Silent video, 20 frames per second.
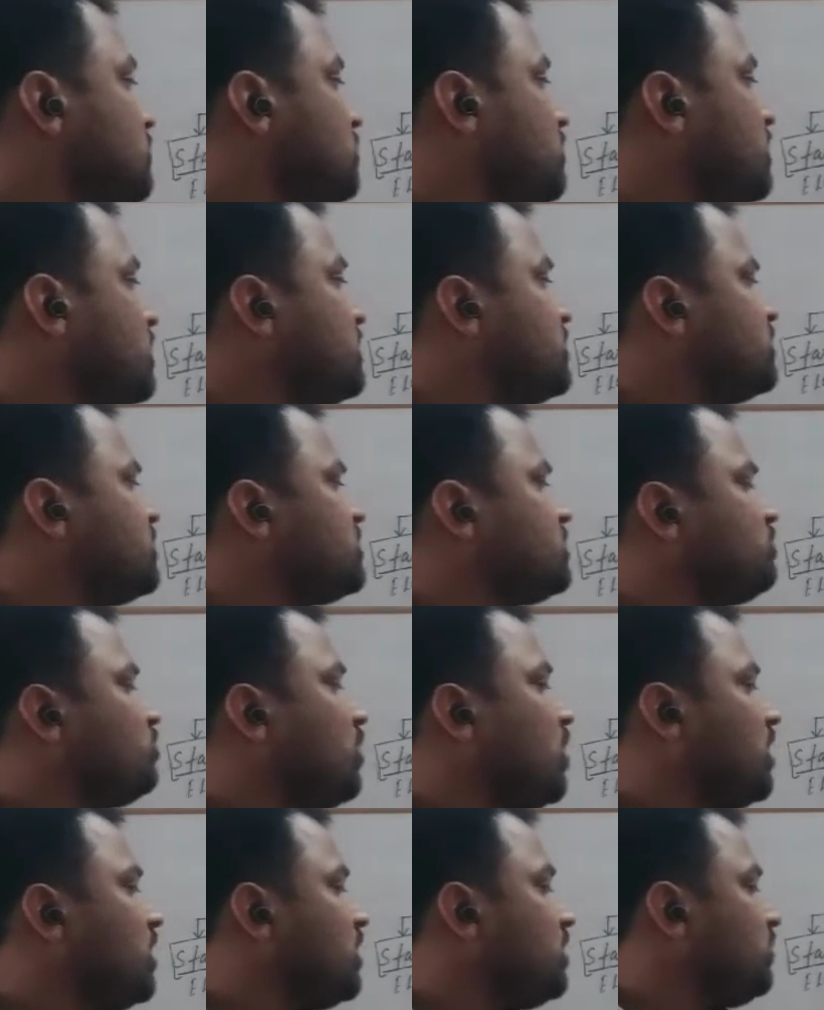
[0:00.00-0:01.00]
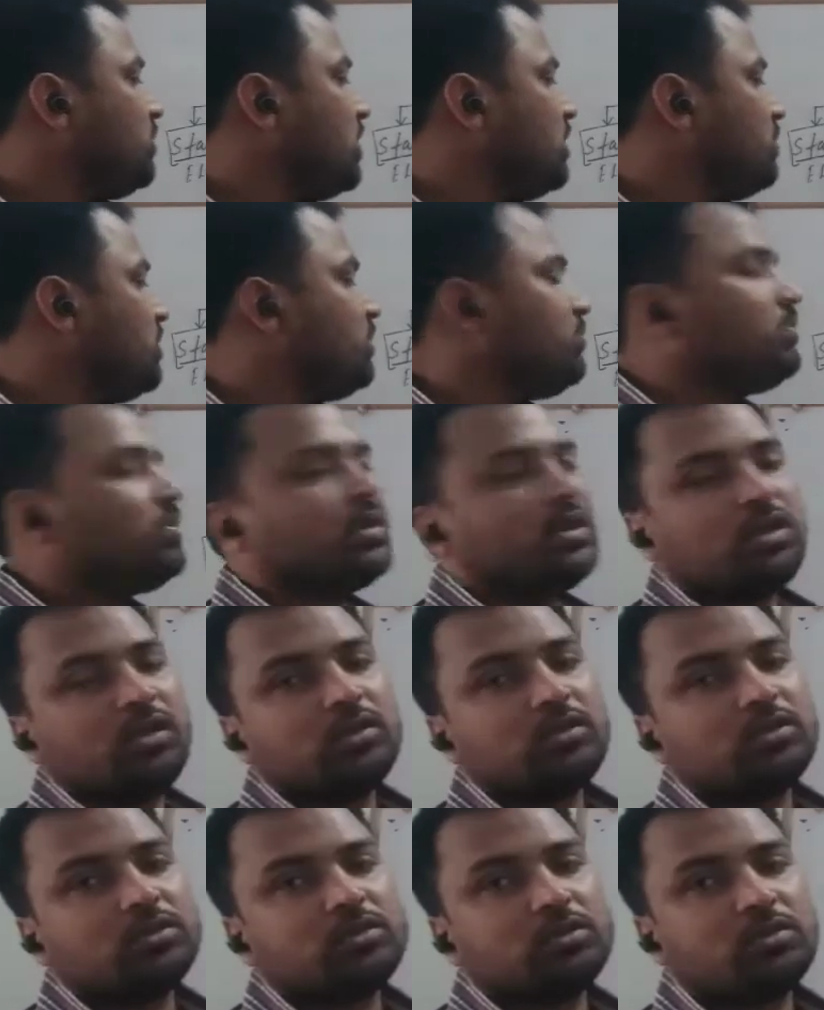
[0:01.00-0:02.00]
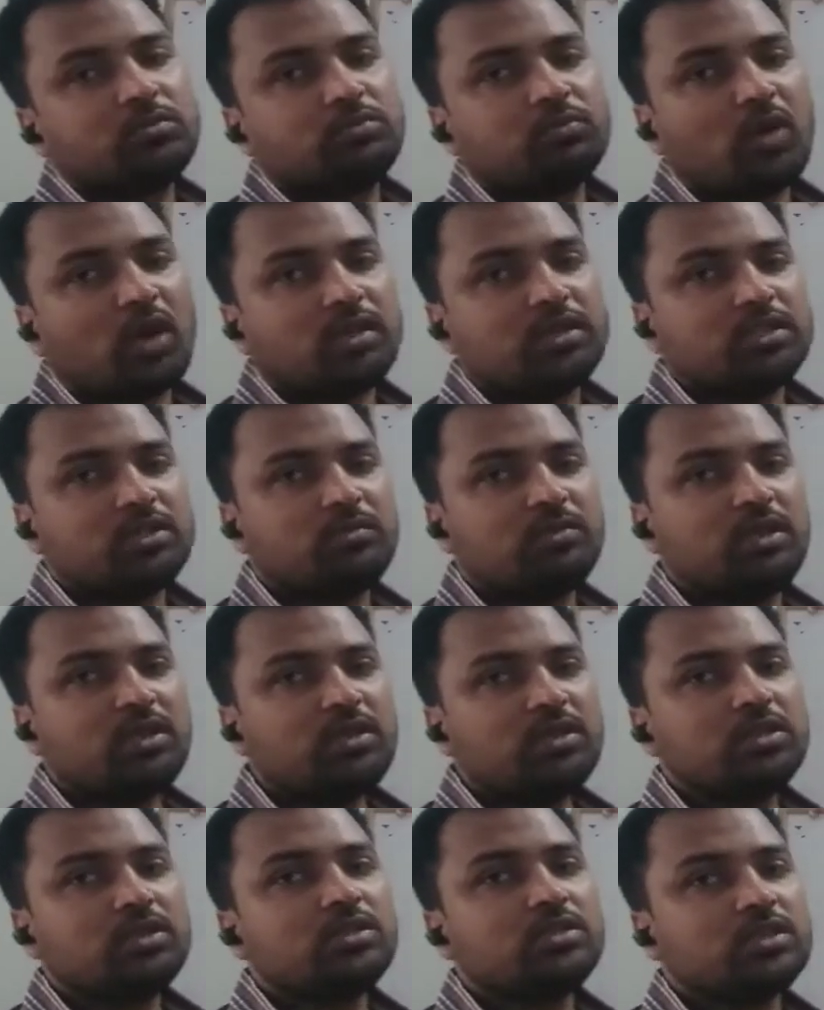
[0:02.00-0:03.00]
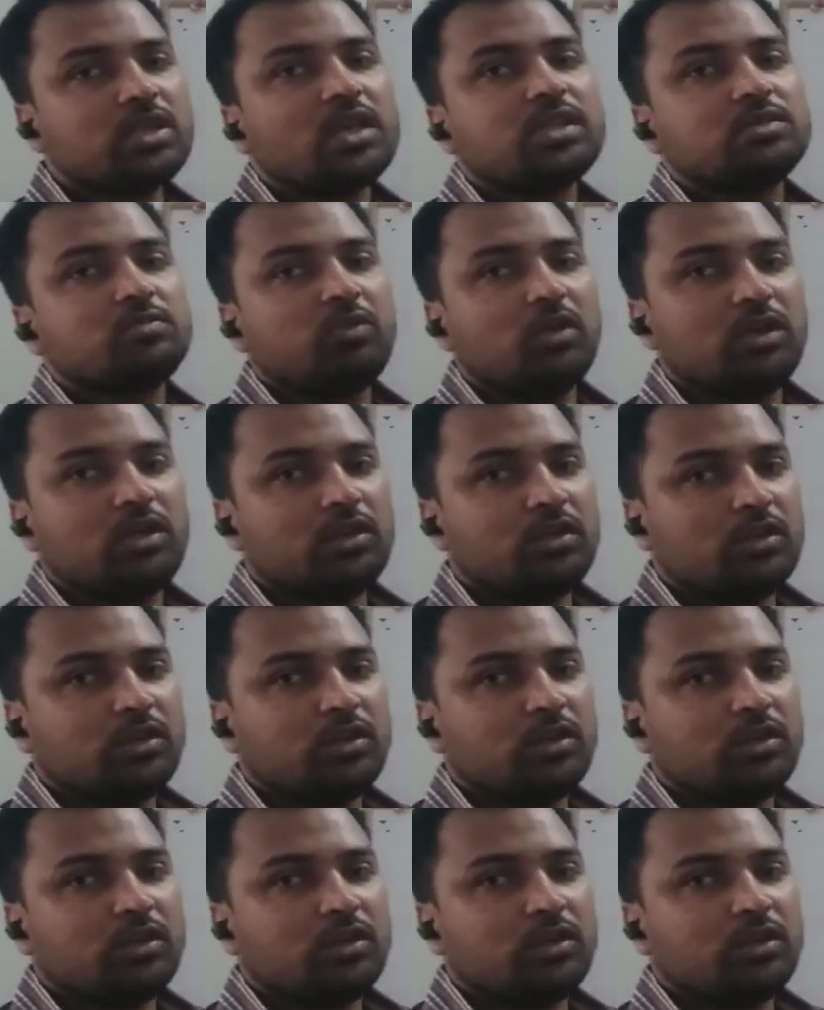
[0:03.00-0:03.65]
this body will be positively charged body.